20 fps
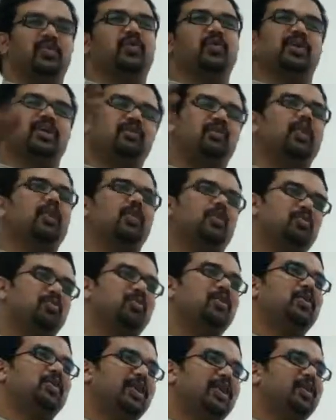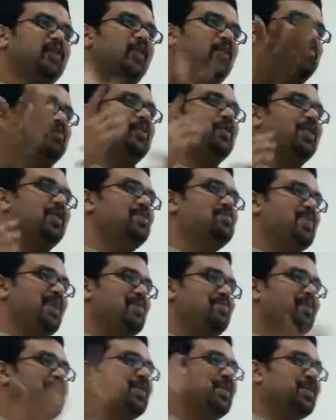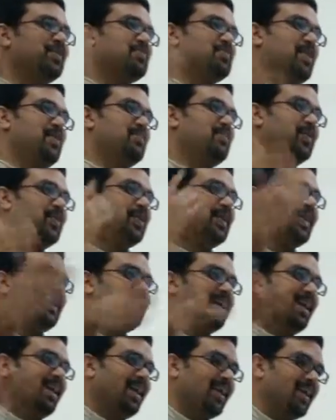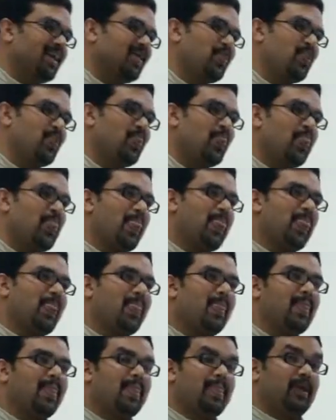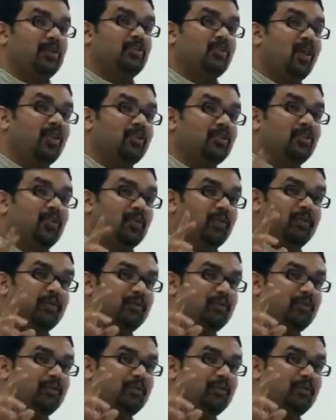beauty for you, beauty, your beauty, my beauty is my beauty. It's not so.